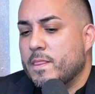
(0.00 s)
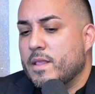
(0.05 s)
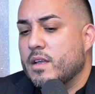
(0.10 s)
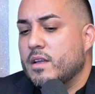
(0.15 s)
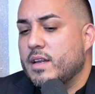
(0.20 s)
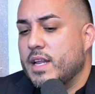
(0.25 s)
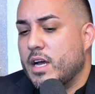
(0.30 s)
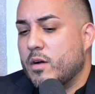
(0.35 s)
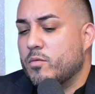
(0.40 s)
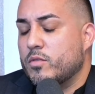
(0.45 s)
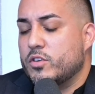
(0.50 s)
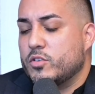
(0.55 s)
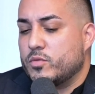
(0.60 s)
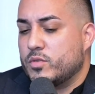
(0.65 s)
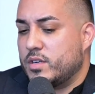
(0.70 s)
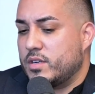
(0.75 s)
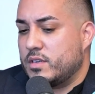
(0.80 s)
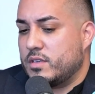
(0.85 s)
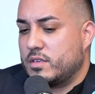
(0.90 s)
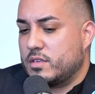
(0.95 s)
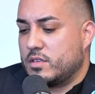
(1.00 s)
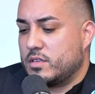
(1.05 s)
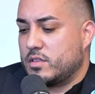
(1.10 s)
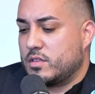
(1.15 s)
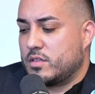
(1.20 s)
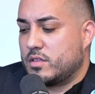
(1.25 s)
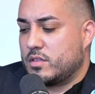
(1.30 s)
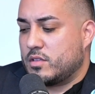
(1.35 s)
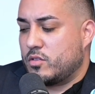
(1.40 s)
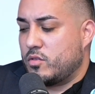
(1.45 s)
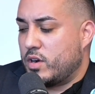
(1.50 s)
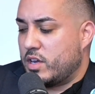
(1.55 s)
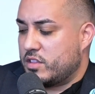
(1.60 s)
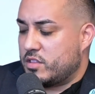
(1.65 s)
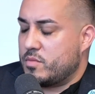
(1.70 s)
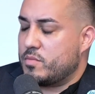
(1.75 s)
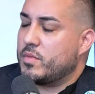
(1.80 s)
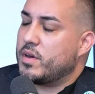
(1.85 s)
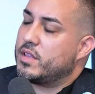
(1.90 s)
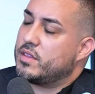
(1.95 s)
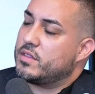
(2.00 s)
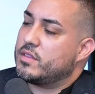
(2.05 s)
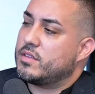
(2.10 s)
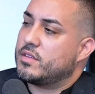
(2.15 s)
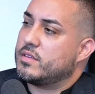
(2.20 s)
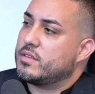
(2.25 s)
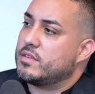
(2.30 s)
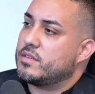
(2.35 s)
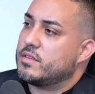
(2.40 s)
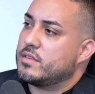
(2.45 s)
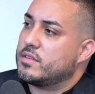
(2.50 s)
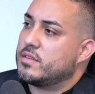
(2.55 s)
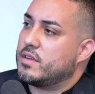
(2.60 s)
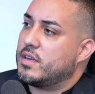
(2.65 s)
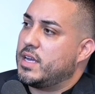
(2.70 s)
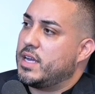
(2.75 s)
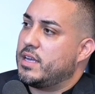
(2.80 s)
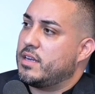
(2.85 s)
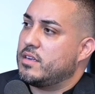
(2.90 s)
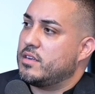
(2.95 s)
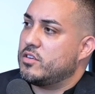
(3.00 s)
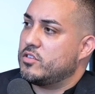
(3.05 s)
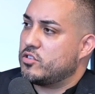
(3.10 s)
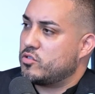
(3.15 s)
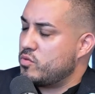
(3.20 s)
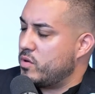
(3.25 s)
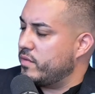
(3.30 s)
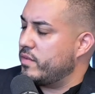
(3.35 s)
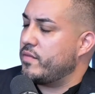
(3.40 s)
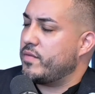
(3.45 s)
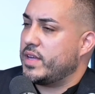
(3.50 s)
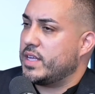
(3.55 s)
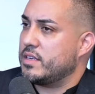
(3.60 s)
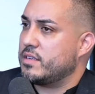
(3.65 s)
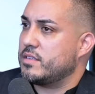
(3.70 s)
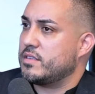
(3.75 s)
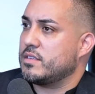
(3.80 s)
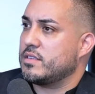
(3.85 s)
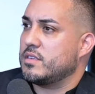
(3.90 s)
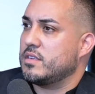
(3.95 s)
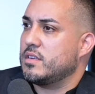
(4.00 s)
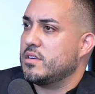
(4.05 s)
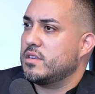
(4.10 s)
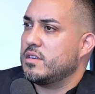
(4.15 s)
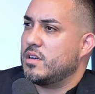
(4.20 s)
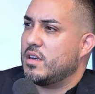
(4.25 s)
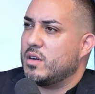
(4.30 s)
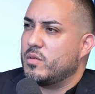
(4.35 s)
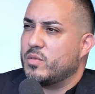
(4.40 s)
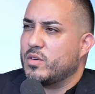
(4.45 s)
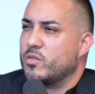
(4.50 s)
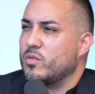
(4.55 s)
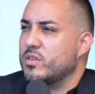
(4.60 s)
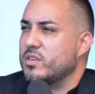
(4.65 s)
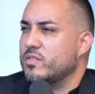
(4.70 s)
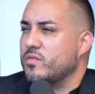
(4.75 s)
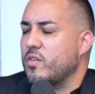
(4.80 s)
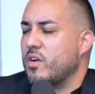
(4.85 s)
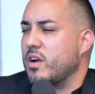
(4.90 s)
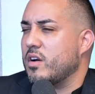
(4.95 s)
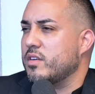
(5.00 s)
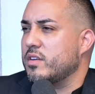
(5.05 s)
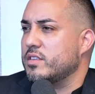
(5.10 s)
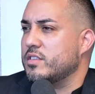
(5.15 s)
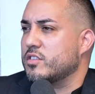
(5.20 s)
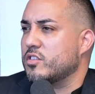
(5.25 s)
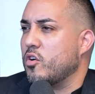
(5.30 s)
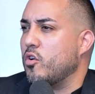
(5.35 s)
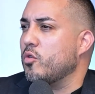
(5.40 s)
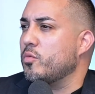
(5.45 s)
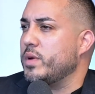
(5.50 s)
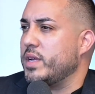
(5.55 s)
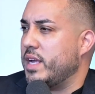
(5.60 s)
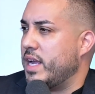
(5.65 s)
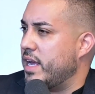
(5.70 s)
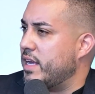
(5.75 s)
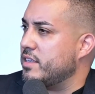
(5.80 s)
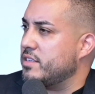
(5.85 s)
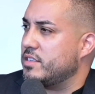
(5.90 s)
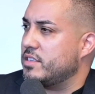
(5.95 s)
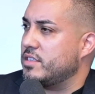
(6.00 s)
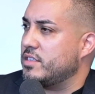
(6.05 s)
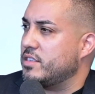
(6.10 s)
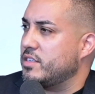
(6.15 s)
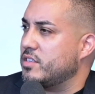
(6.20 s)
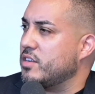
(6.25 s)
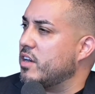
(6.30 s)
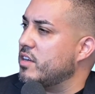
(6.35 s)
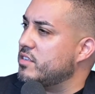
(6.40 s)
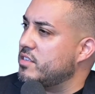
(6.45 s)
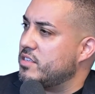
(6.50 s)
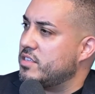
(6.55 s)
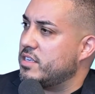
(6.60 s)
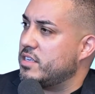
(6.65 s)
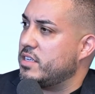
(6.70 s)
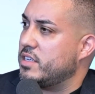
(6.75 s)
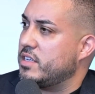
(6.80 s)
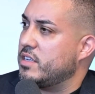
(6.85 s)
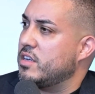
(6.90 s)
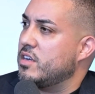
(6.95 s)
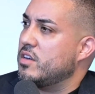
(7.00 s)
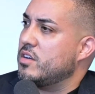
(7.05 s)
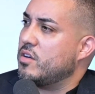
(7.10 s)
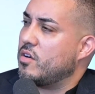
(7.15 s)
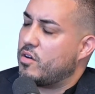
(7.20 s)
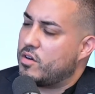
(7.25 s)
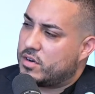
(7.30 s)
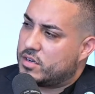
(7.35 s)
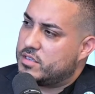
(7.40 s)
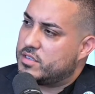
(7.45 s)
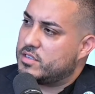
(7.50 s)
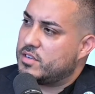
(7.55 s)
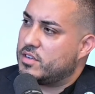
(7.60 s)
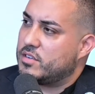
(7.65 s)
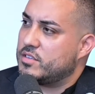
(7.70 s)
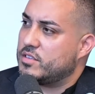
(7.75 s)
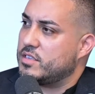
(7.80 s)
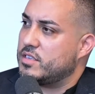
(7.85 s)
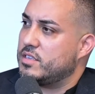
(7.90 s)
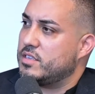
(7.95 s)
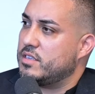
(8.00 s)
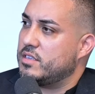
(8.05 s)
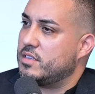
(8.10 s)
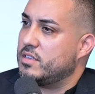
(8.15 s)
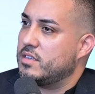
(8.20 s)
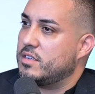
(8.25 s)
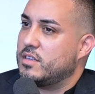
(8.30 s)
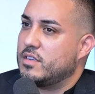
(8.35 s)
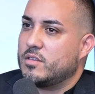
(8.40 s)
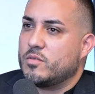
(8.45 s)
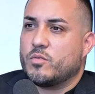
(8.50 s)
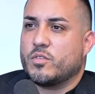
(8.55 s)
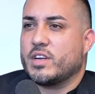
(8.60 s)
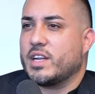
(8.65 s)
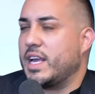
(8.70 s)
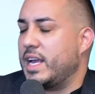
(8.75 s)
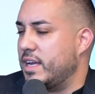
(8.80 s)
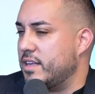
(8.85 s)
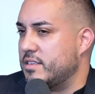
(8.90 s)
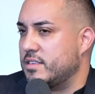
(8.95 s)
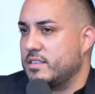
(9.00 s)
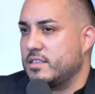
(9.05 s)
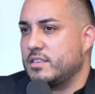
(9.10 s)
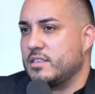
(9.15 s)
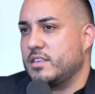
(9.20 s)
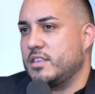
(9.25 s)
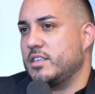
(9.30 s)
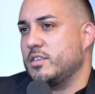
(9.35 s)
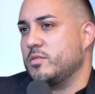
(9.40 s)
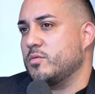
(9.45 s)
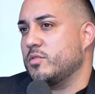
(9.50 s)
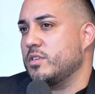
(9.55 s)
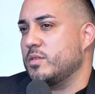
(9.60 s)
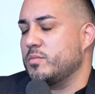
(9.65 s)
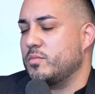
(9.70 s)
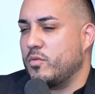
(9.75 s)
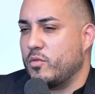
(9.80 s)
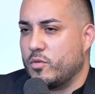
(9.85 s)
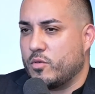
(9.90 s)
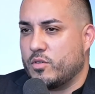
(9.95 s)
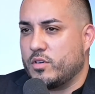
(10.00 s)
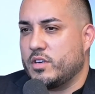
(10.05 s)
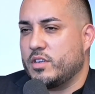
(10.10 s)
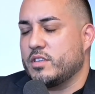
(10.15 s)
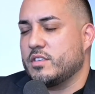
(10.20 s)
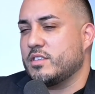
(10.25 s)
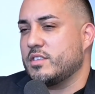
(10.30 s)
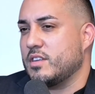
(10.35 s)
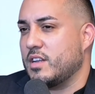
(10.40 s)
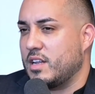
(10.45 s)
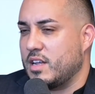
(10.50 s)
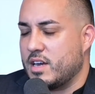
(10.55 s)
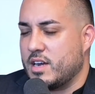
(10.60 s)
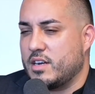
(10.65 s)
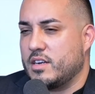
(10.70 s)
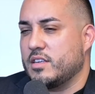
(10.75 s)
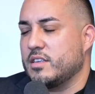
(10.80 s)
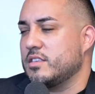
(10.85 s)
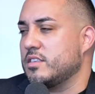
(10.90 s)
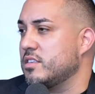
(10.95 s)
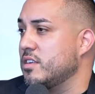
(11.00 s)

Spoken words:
now we're doing it throughout the month, and there's 12 events. We're going as far out as Colby, Kansas, Dodge City, Arkansas City. We're in Kansas City. We're in Emporia, Salina,